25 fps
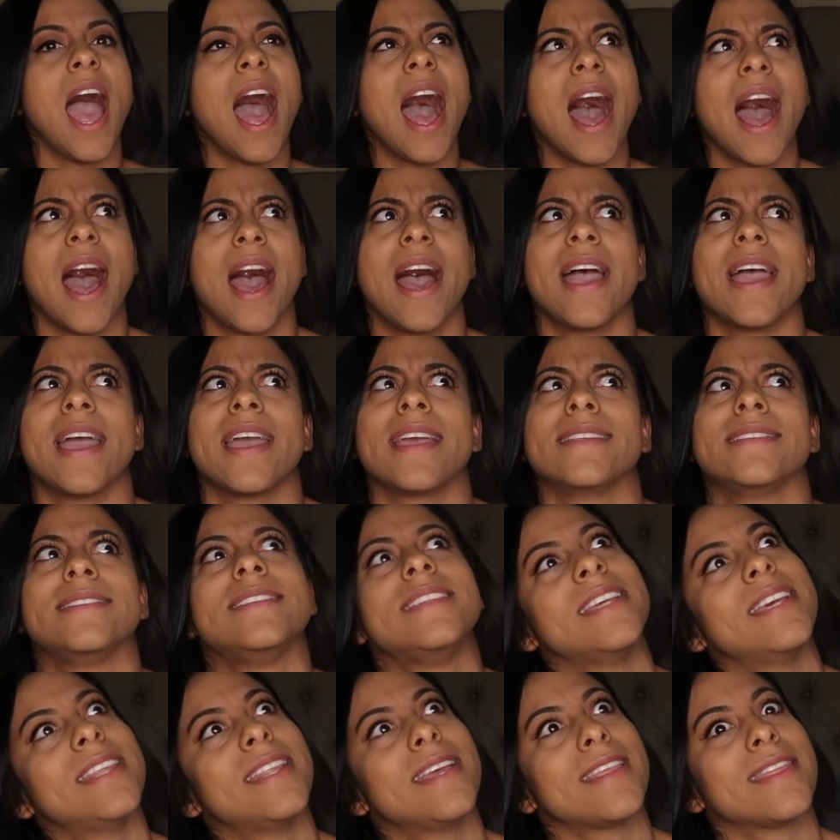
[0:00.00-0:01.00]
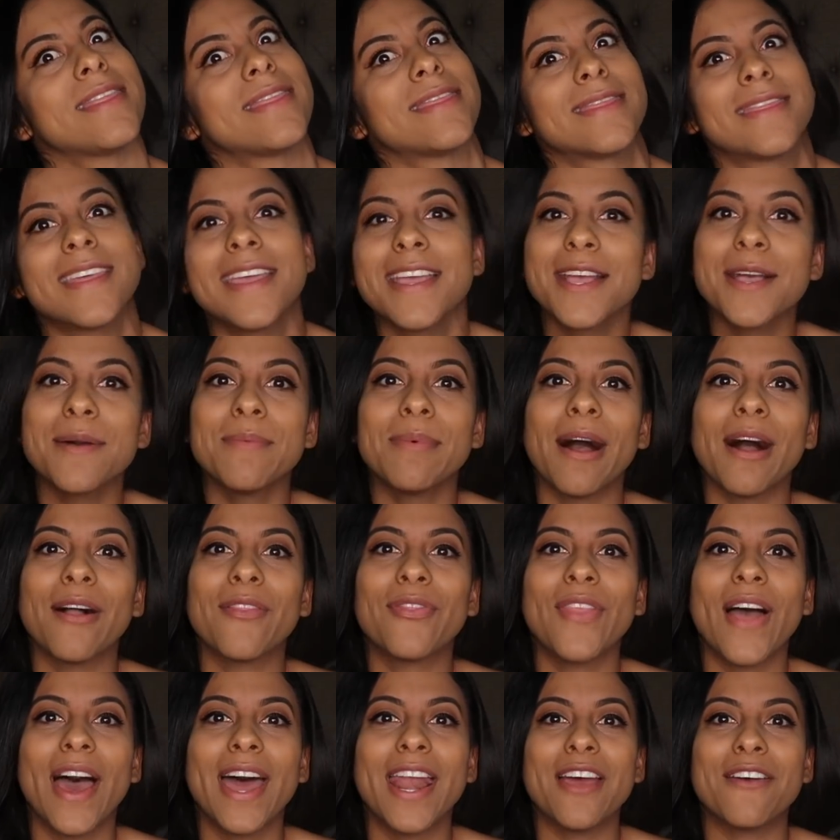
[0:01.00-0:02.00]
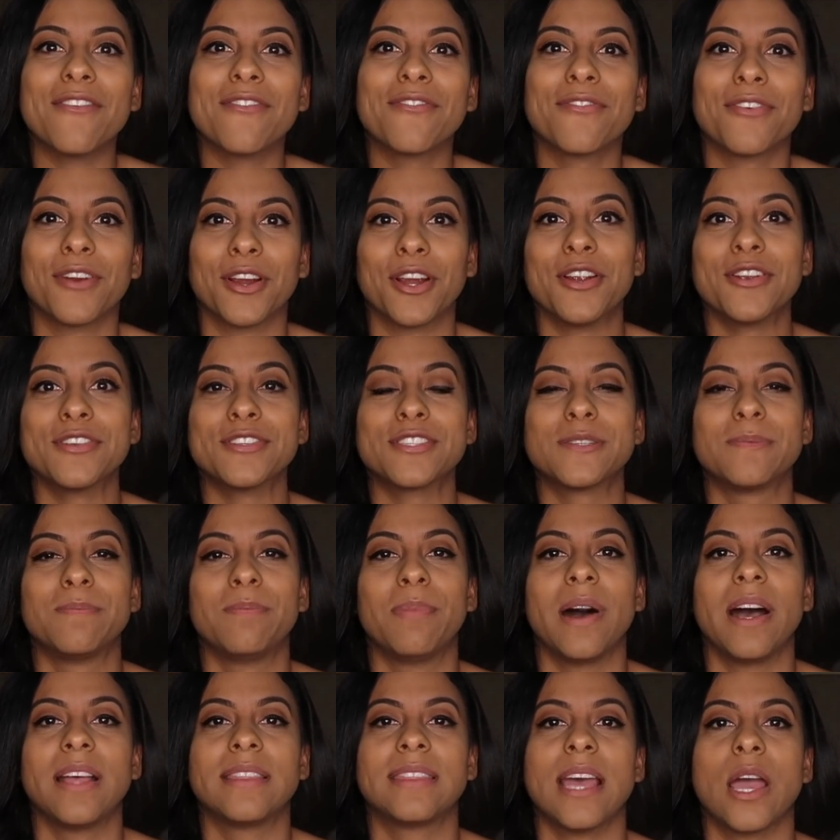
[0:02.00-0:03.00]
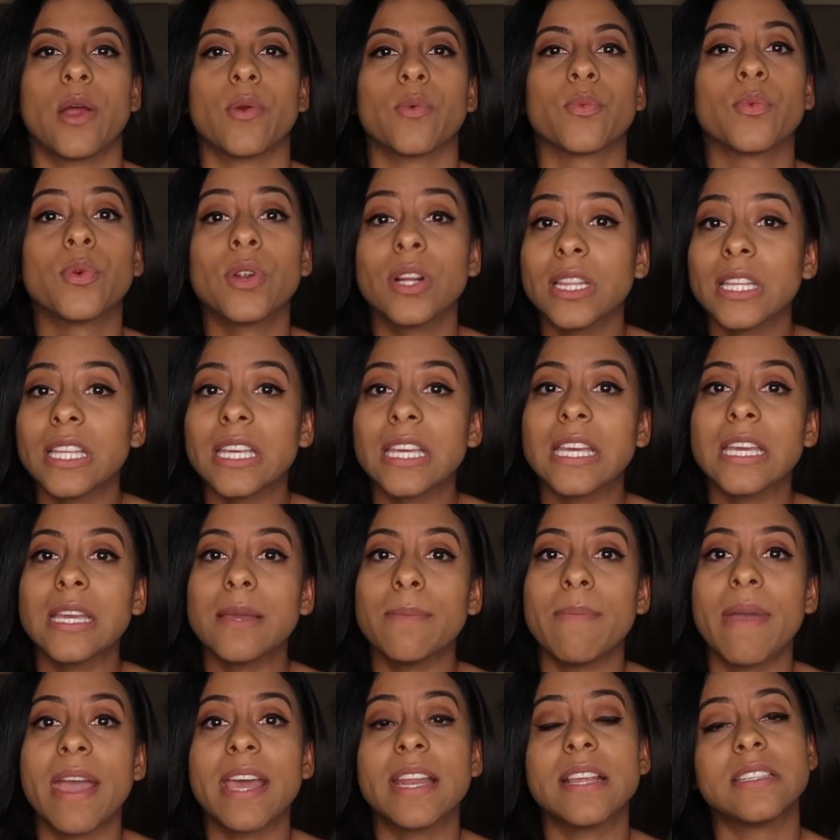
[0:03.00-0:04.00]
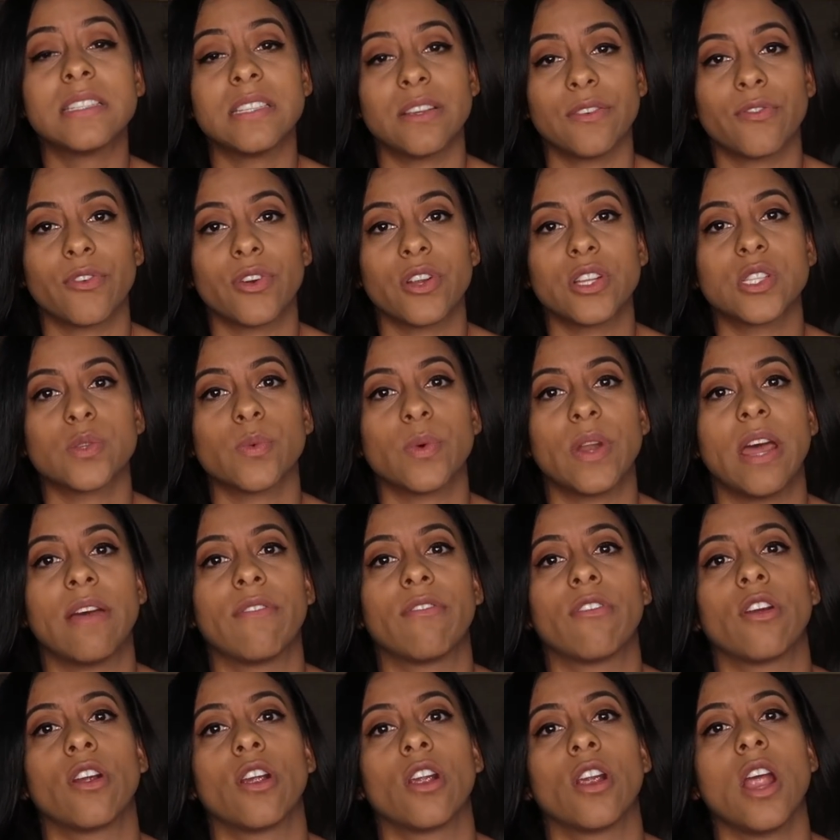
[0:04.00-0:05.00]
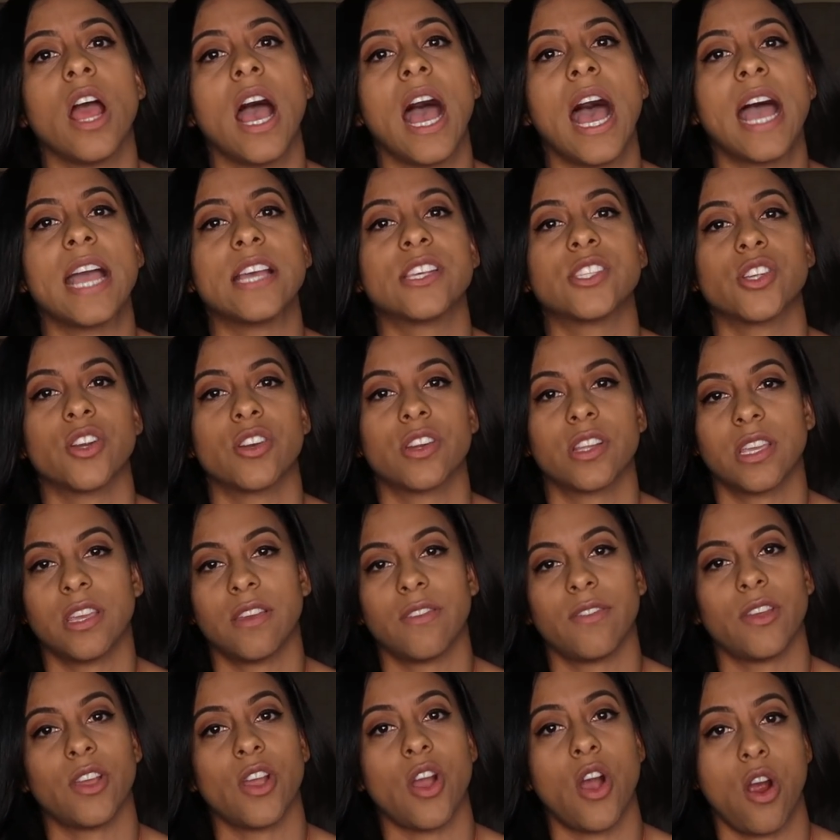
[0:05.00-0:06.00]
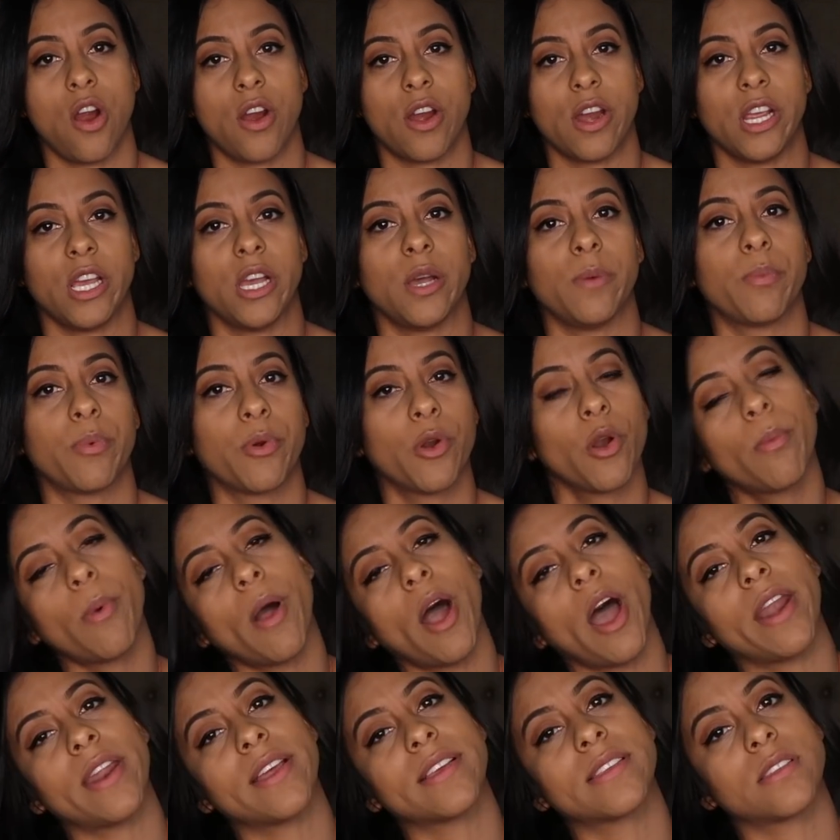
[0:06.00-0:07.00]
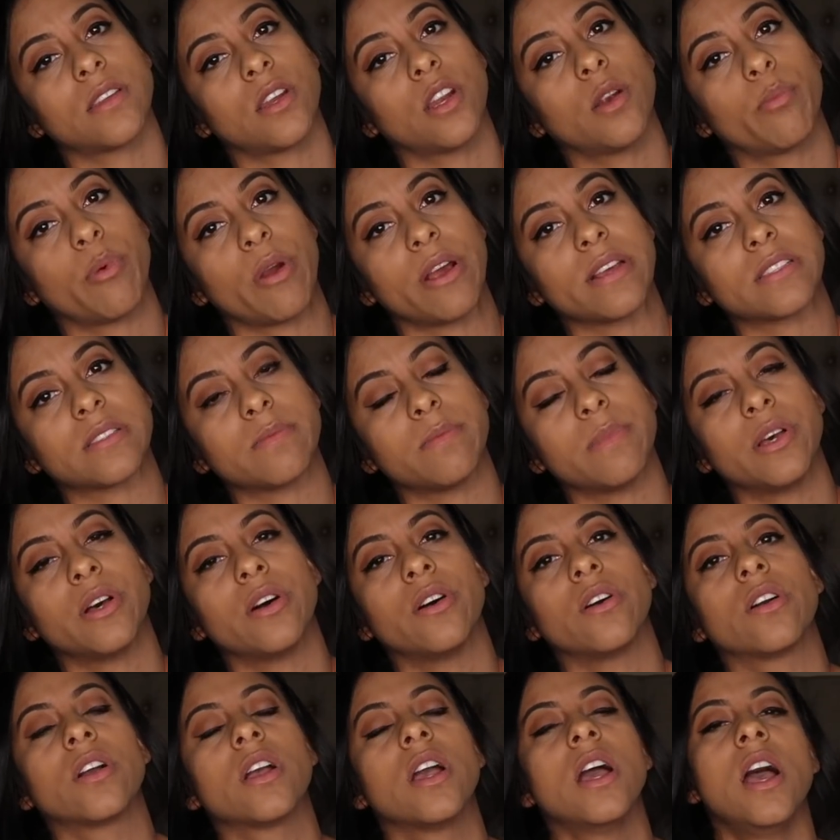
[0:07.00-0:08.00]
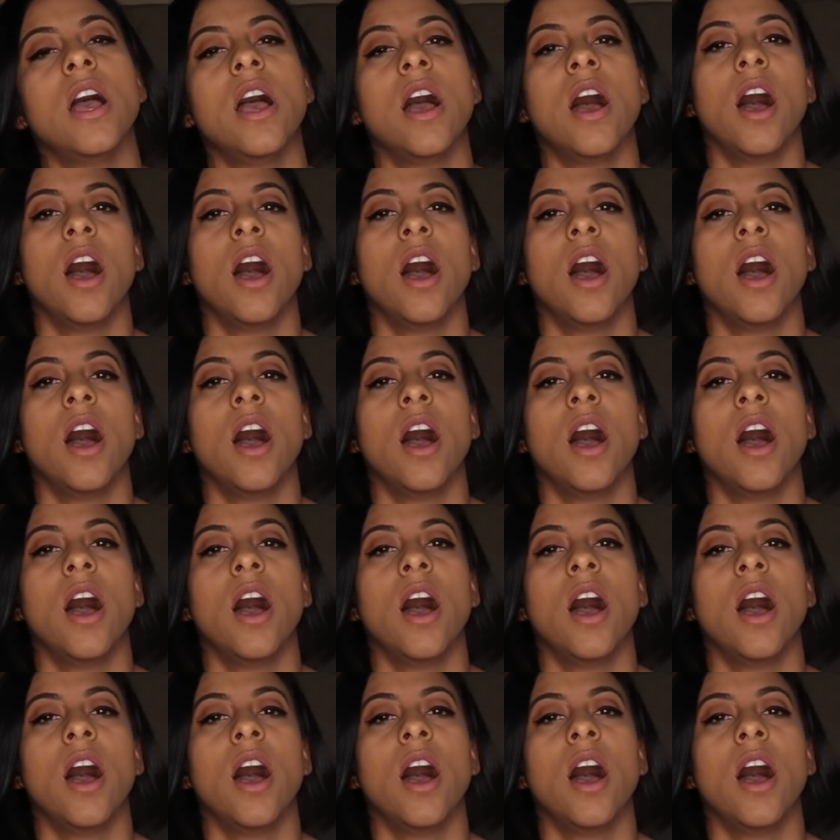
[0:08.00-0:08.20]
I didn't think about that at first, but that really made a difference whenever I started giving Aria probiotics in her breast milk.